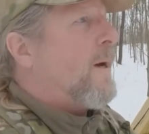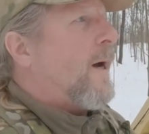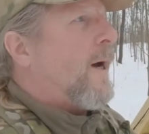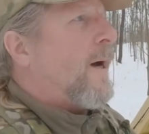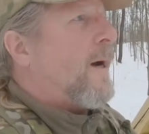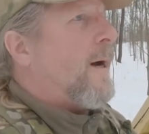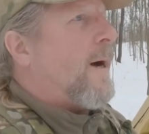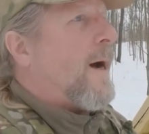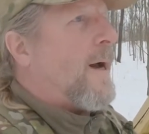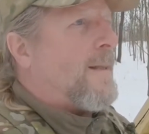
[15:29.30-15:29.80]

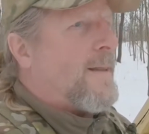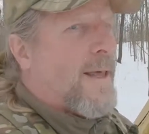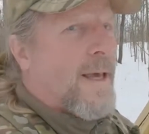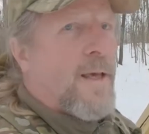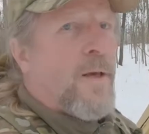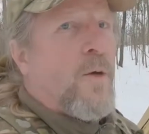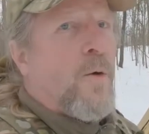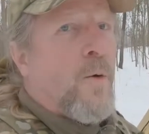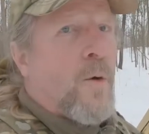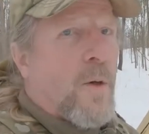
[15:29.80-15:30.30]
Uh, I
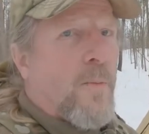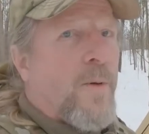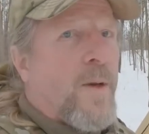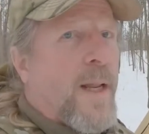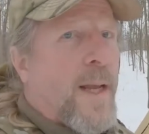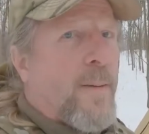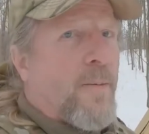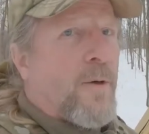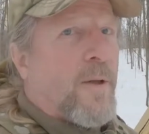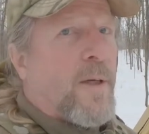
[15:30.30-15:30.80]
think you would have been
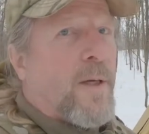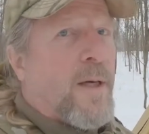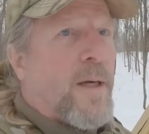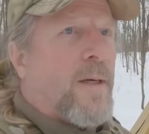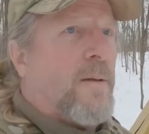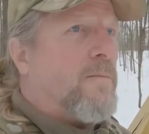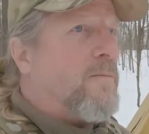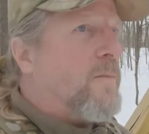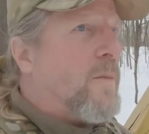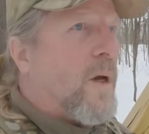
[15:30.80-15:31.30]
able to
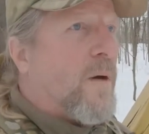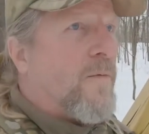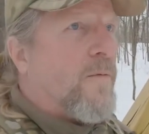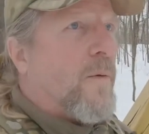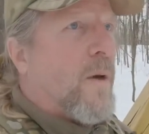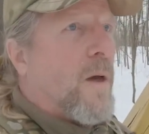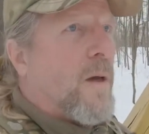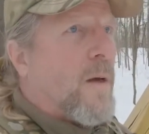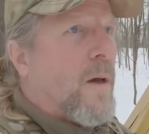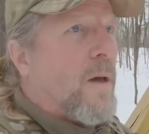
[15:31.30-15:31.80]
get
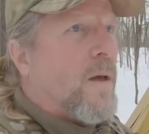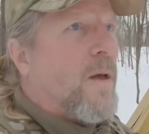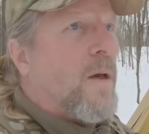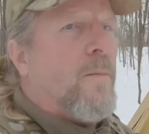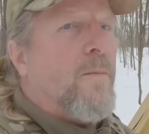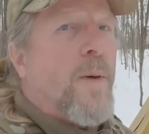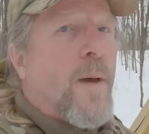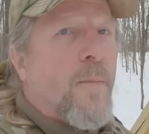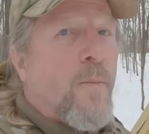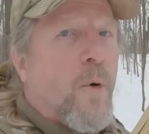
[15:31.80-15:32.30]
a, a,
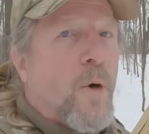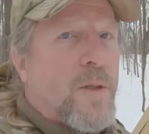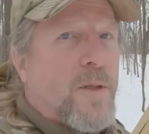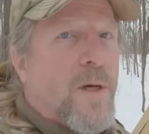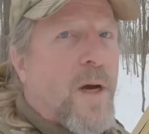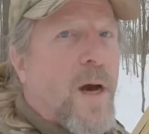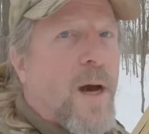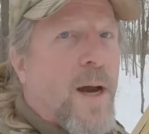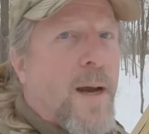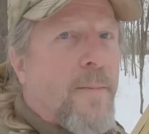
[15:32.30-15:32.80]
good bit more
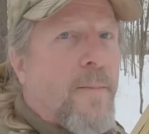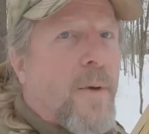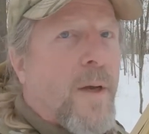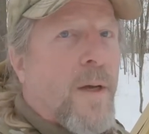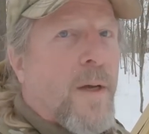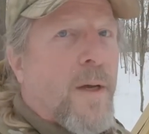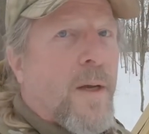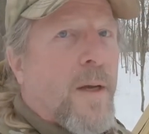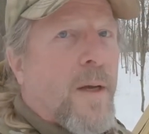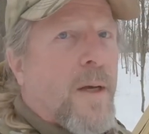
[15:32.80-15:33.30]
time
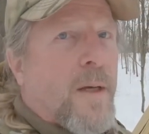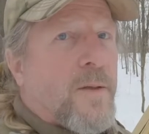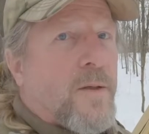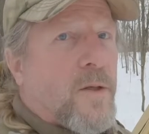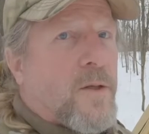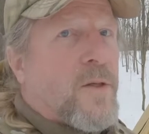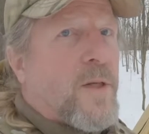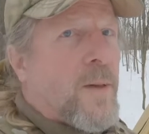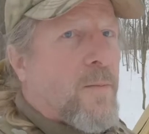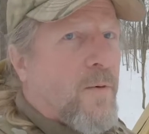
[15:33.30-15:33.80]

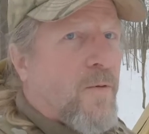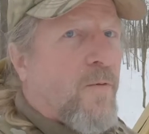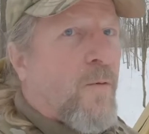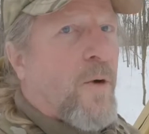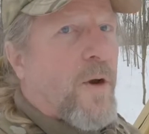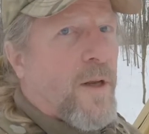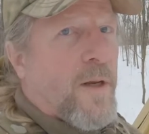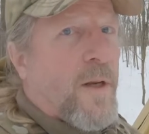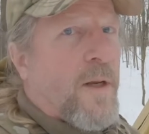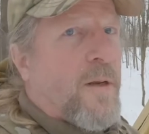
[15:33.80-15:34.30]
to sleep
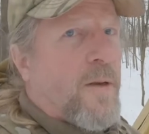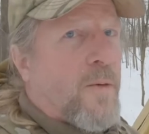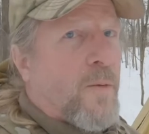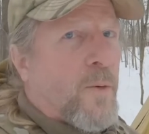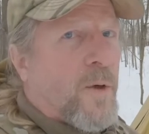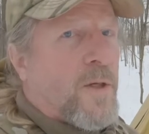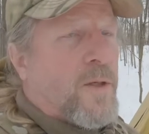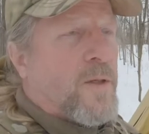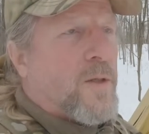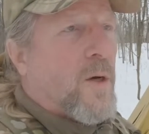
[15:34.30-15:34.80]
before you needed to
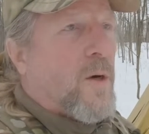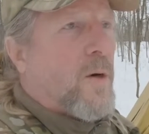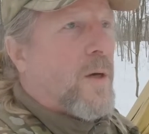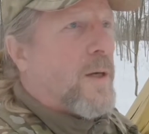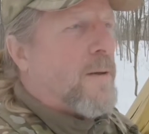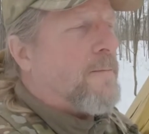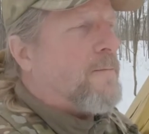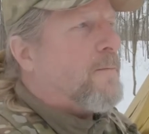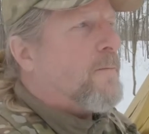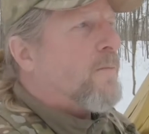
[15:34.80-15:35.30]
restoke
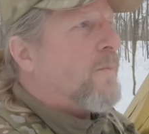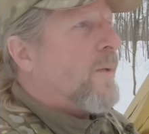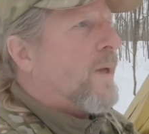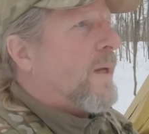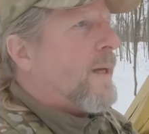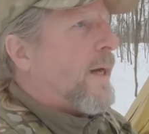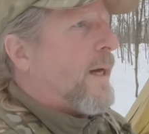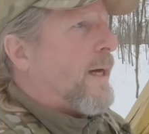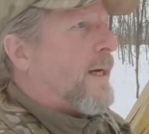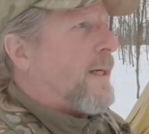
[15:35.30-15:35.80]
it.
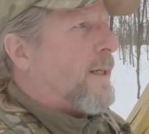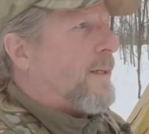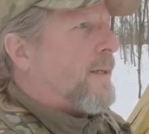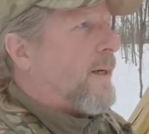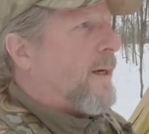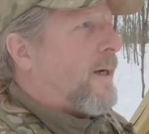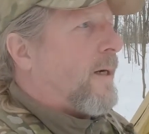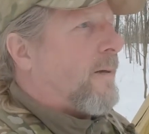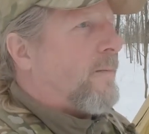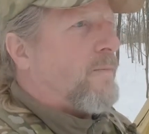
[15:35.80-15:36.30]
And
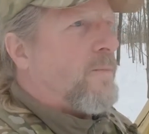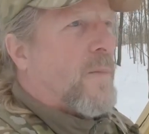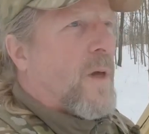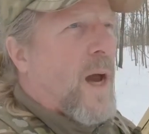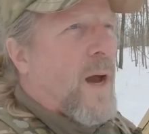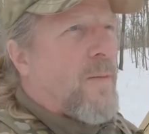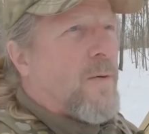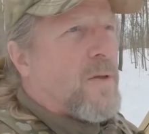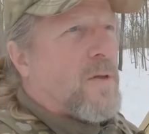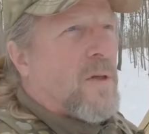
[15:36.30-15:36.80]
um,
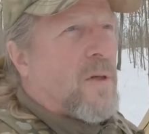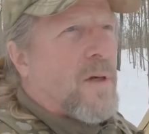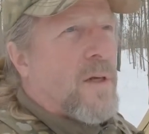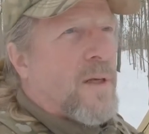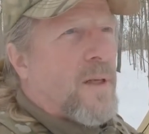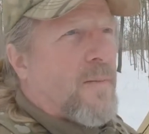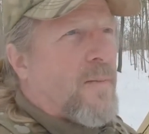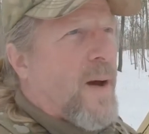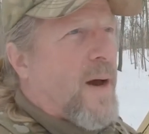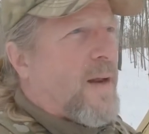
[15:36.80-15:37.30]
I was
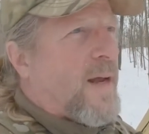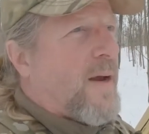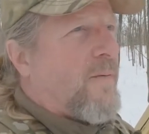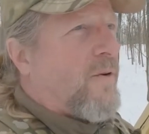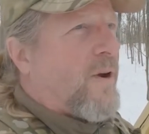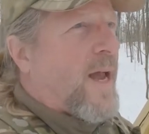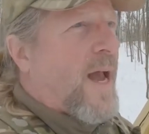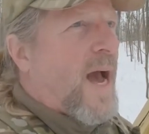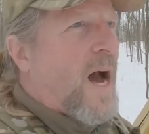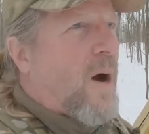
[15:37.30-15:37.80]
looking at about
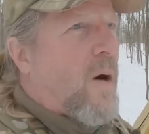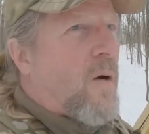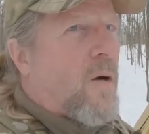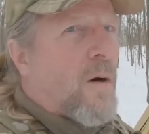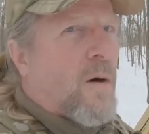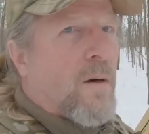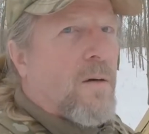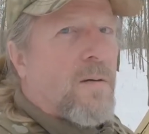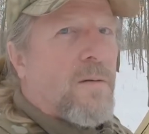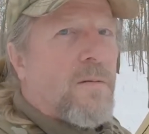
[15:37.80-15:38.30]
every
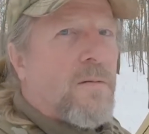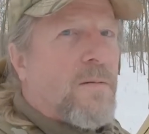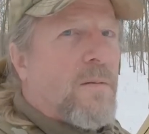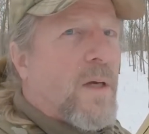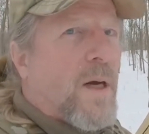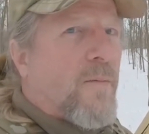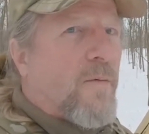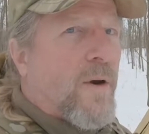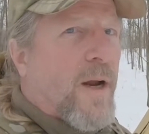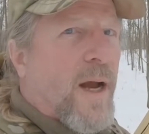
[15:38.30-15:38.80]
hour,
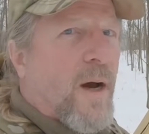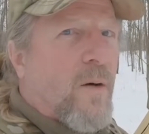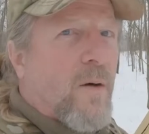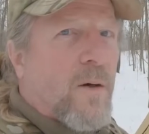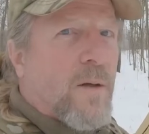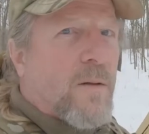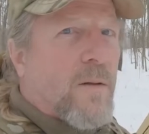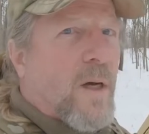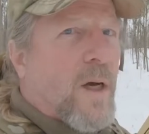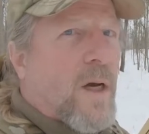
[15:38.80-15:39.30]
every
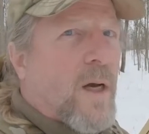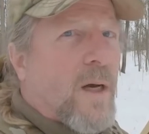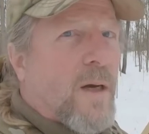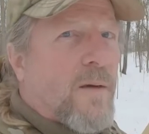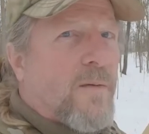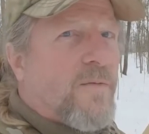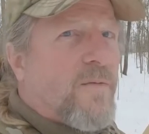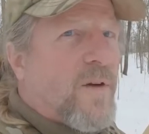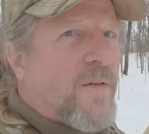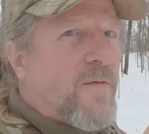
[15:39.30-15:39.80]
hour,
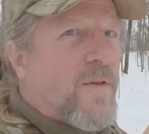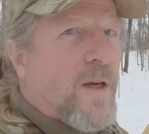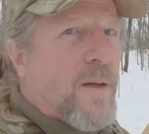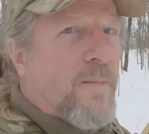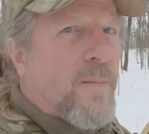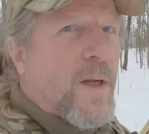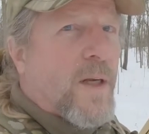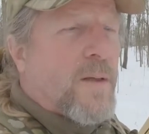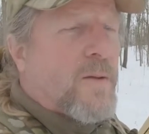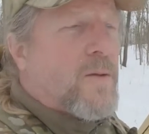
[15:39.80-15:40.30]
uh,
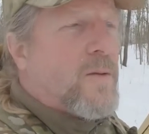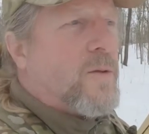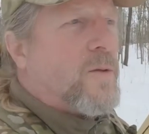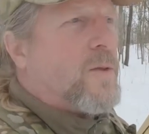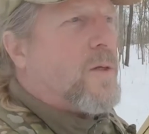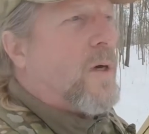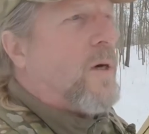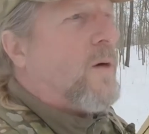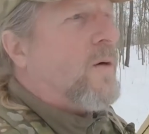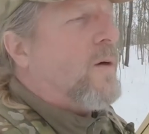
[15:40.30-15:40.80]
15 minutes or
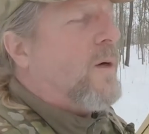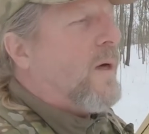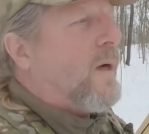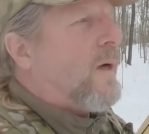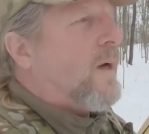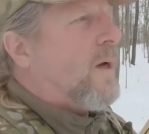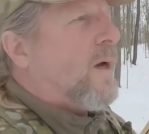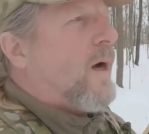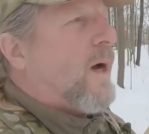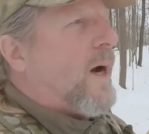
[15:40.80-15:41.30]
so
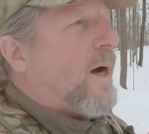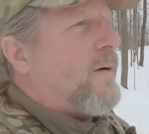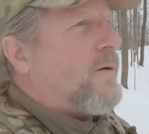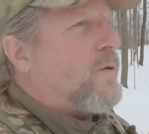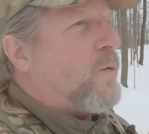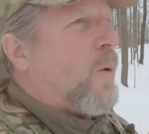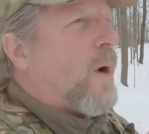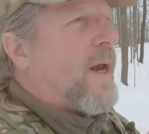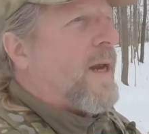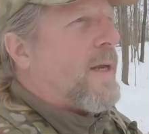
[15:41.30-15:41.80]
I
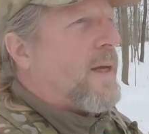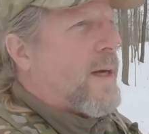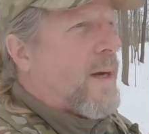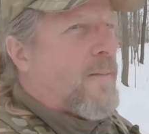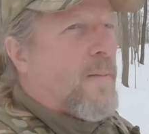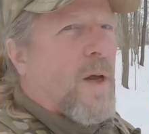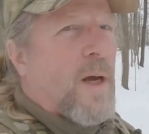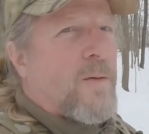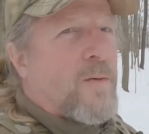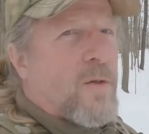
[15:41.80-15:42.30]
was waking
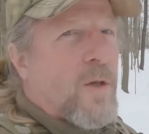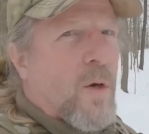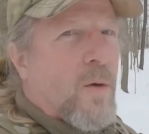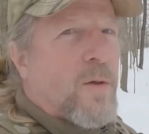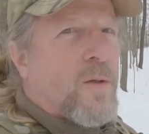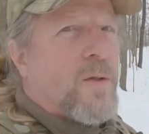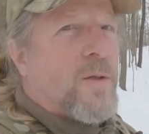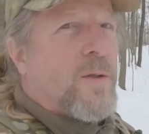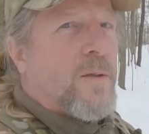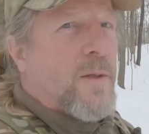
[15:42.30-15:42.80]
up and I was
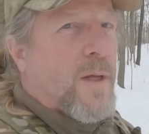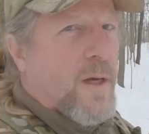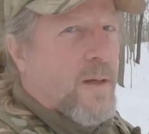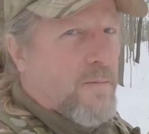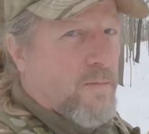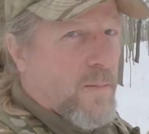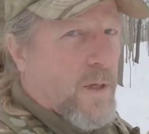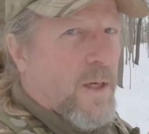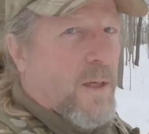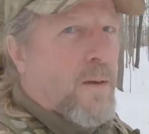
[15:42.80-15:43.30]
noticing
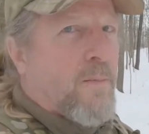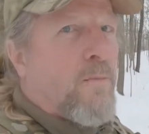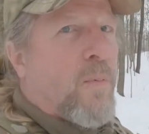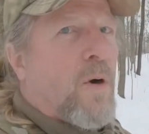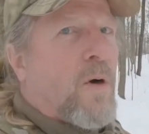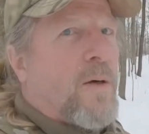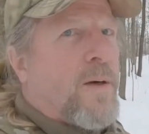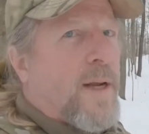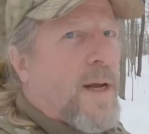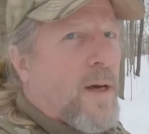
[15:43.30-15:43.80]
that it had
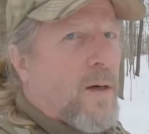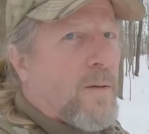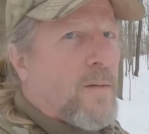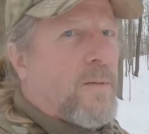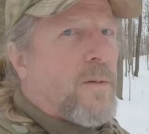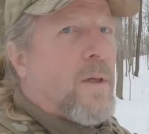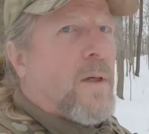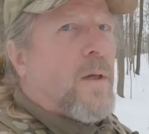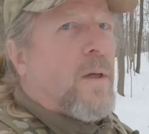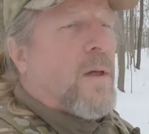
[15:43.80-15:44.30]
burned down